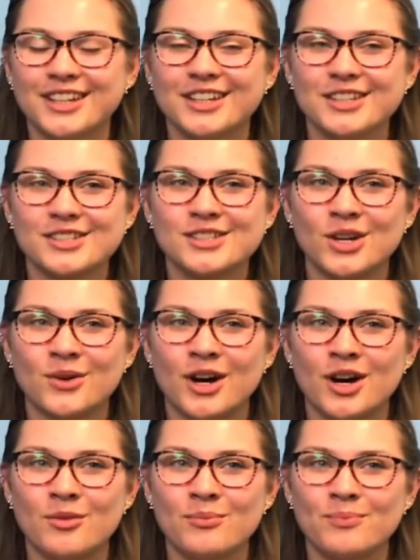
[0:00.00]

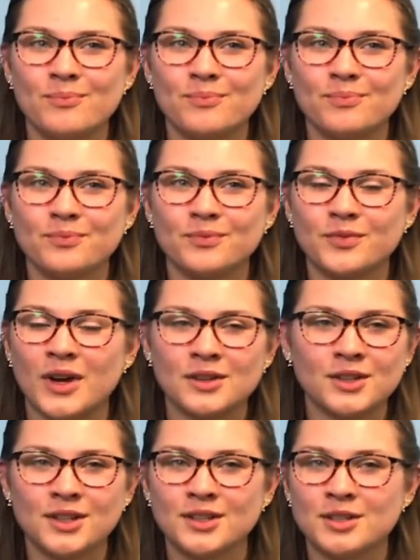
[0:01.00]
So I
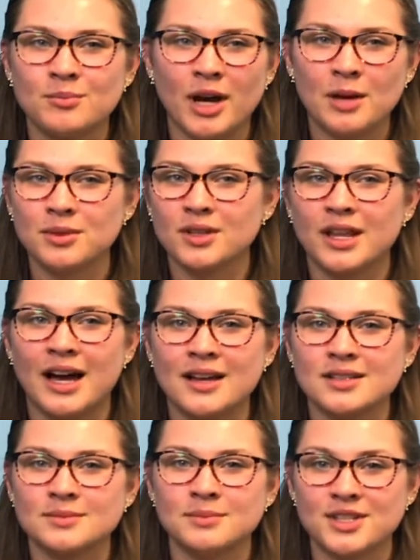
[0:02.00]
learned in Bible
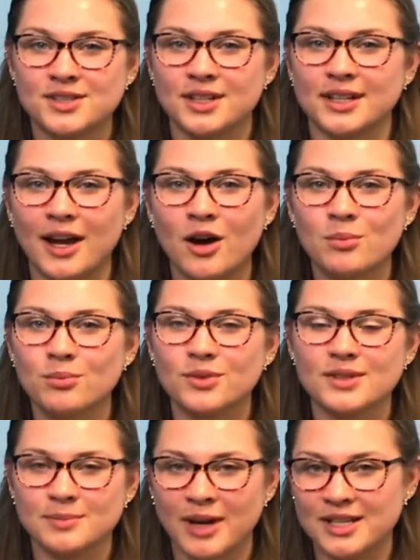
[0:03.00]
class. Mr. Kaup
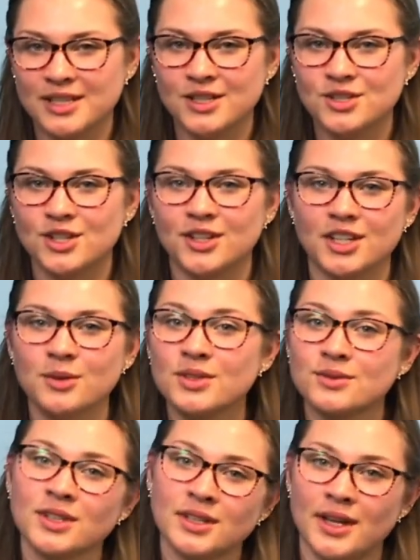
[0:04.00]
was my teacher. He
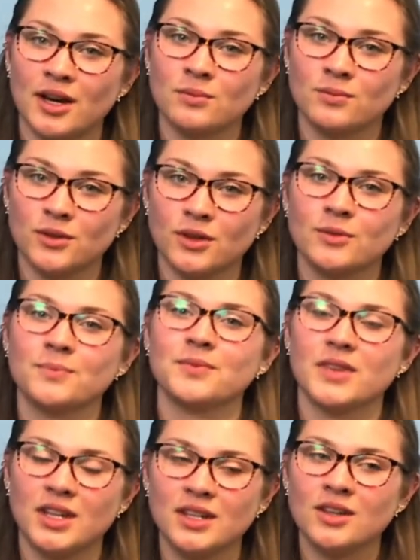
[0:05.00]
was really helpful.
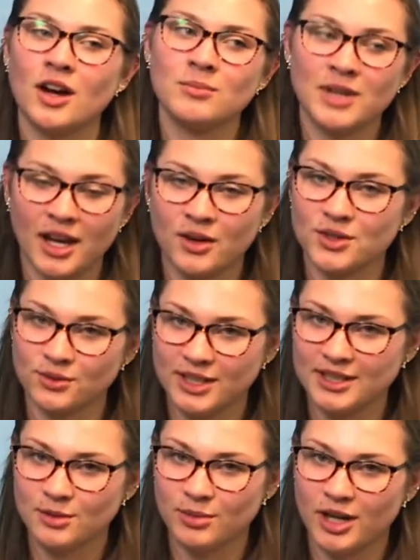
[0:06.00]
He taught me how to
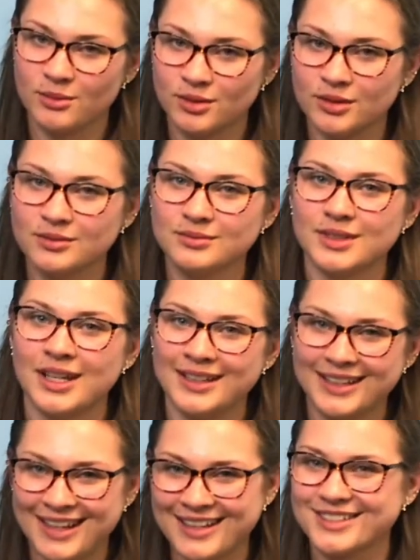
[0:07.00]
read the Bible,
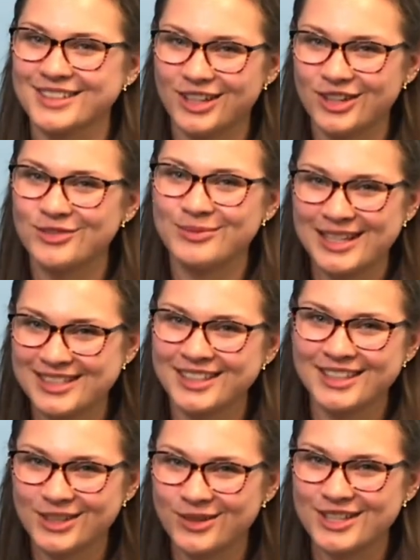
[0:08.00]
and he answered all of my
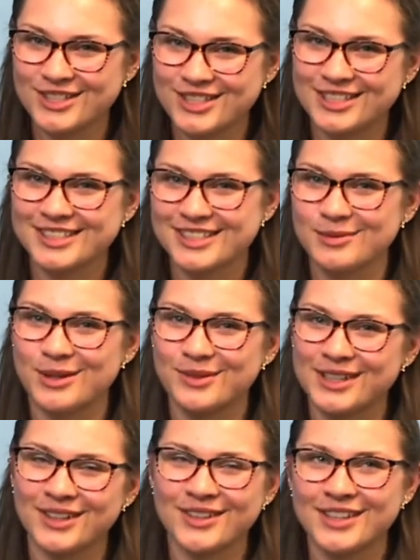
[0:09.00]
silly questions about
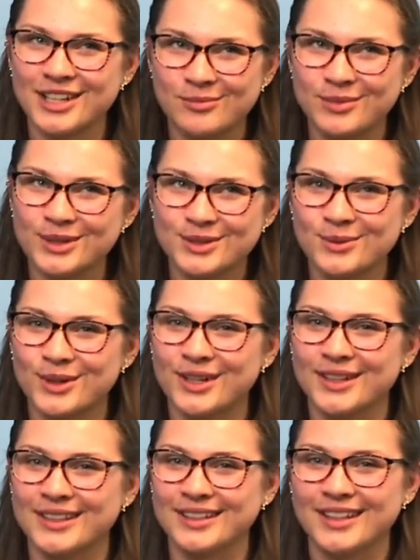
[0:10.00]
what all the numbers
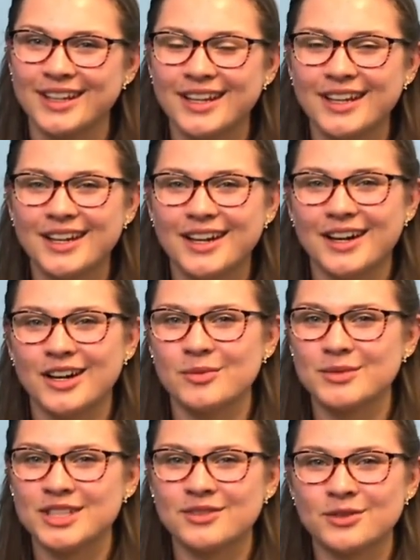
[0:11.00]
were and
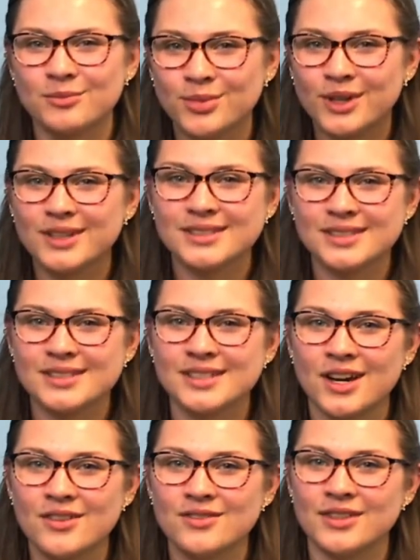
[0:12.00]
different books and
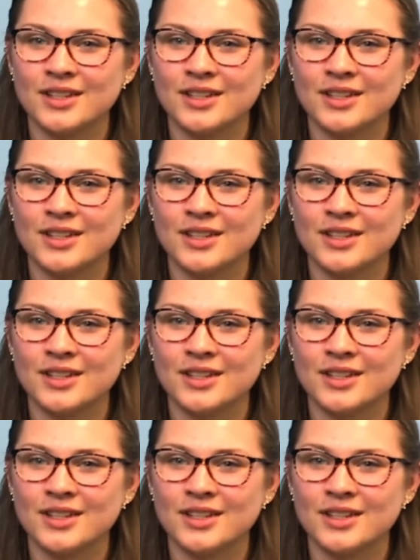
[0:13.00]
stuff.